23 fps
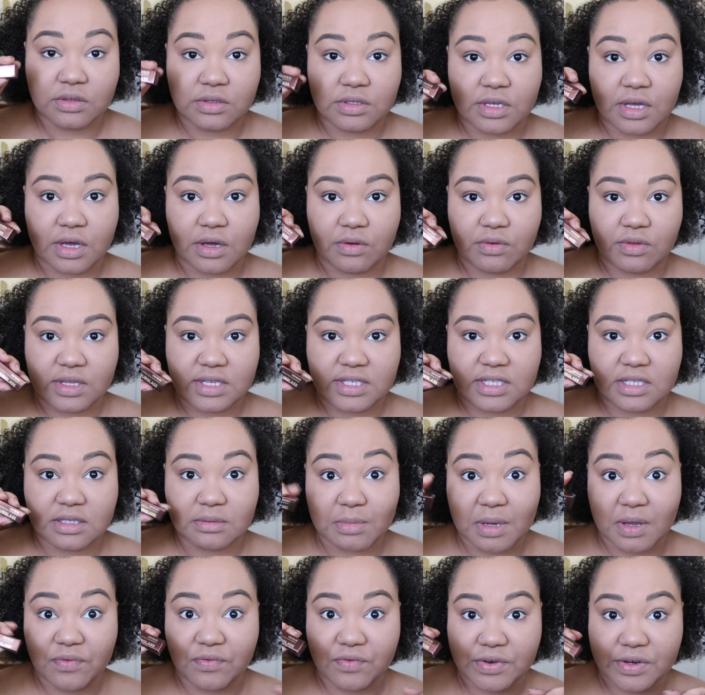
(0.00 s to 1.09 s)
So this is
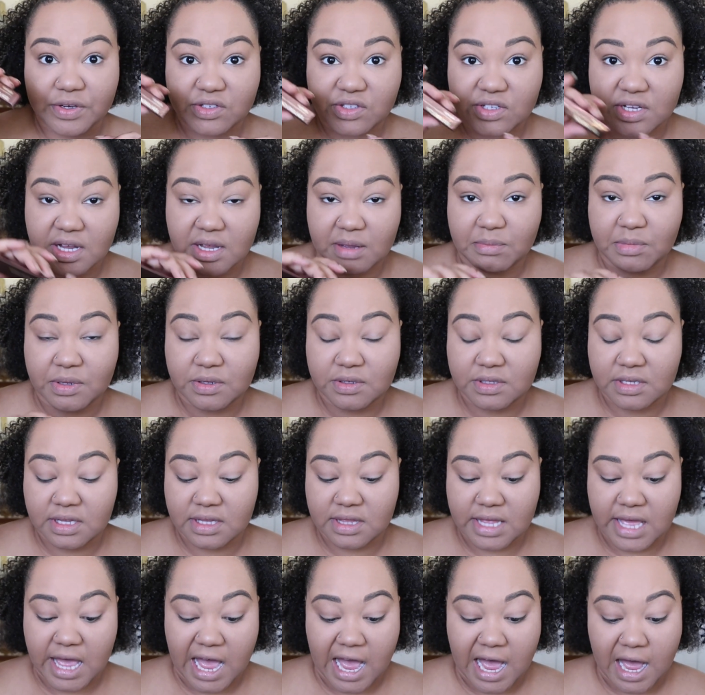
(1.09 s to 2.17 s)
my first time using
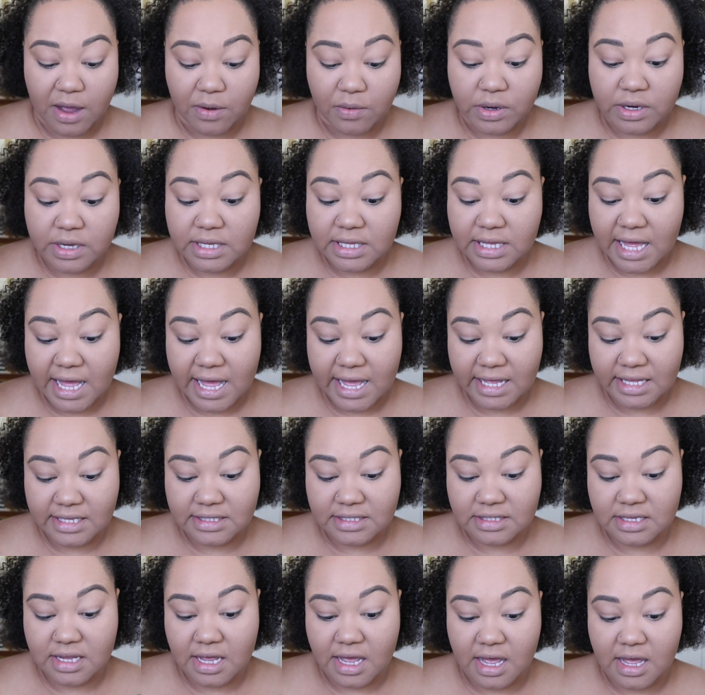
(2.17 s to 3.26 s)
the Hourglass
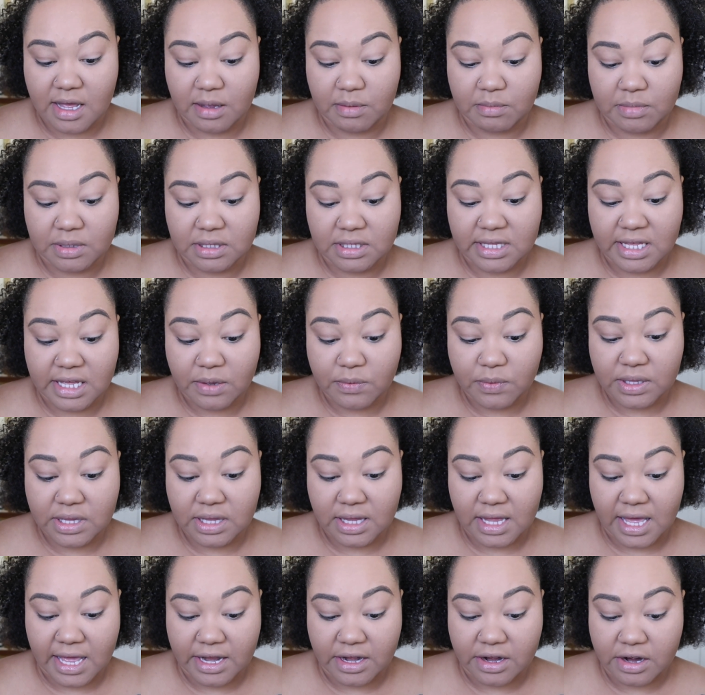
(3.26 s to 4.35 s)

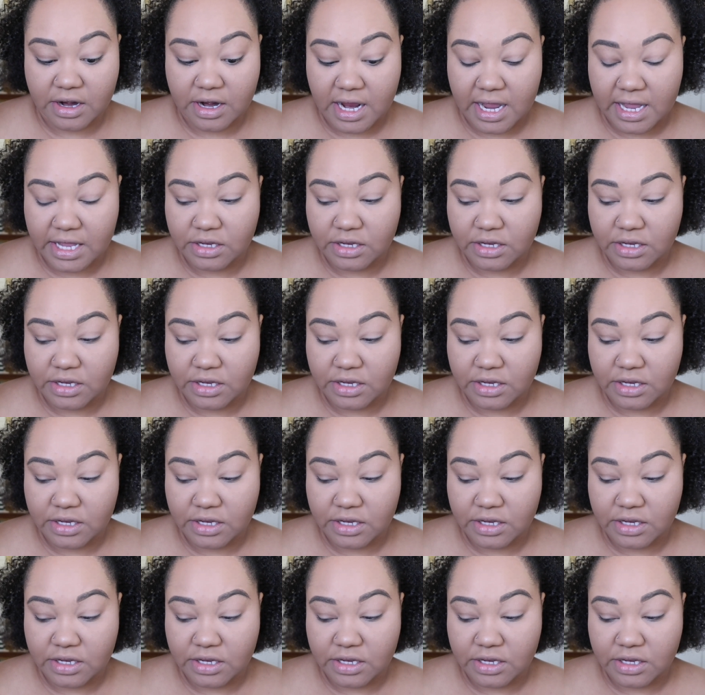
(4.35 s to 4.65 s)
liquid liner.